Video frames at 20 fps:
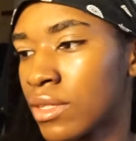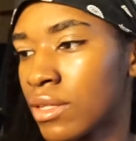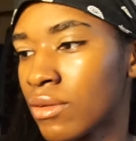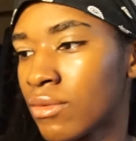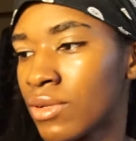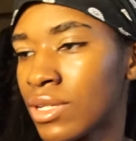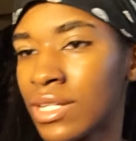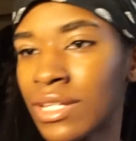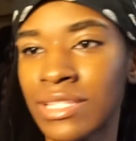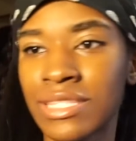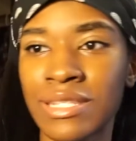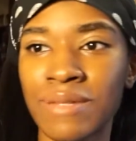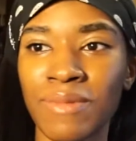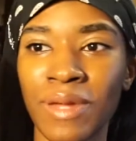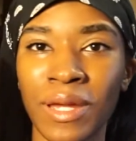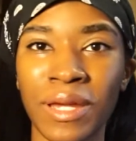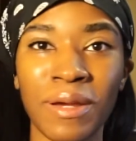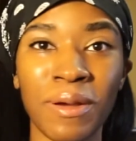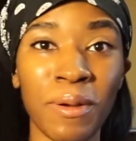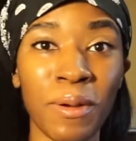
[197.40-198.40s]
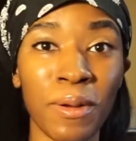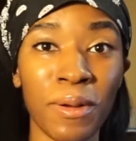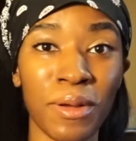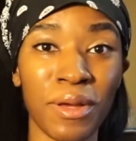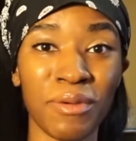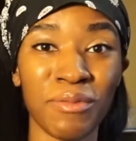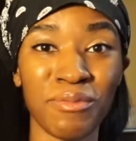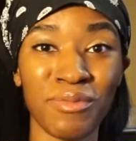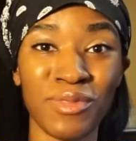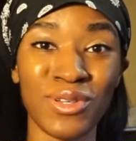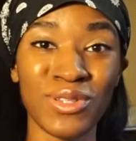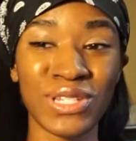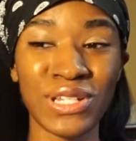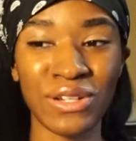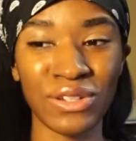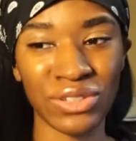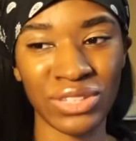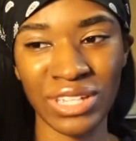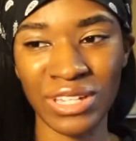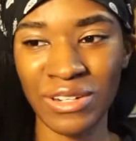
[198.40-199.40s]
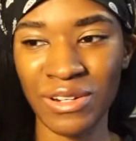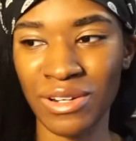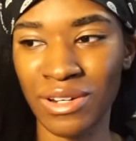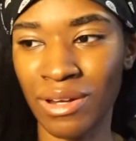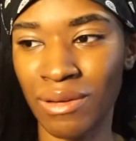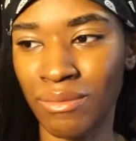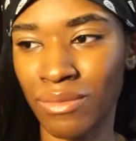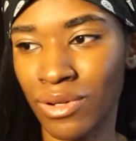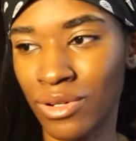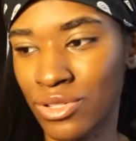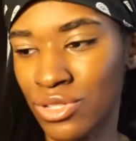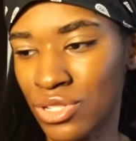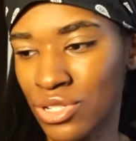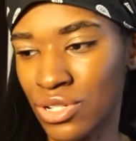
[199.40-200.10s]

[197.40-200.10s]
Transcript: We did some like musical theater numbers